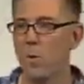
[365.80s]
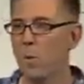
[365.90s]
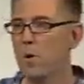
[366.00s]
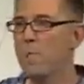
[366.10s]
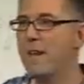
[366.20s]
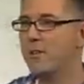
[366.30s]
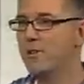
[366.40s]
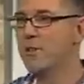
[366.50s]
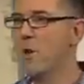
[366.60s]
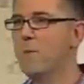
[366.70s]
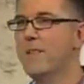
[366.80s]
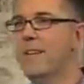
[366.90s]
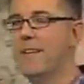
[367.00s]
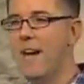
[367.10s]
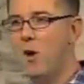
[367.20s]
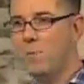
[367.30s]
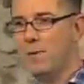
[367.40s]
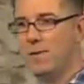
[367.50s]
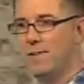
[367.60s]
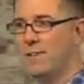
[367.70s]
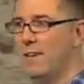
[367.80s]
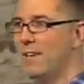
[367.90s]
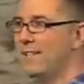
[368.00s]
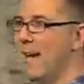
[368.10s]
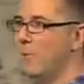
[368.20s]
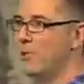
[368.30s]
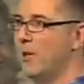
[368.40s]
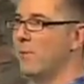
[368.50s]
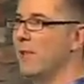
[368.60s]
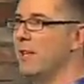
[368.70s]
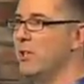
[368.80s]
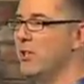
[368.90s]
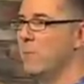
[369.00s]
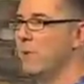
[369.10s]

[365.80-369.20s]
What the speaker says: Where do managers go when they need help establishing a relationship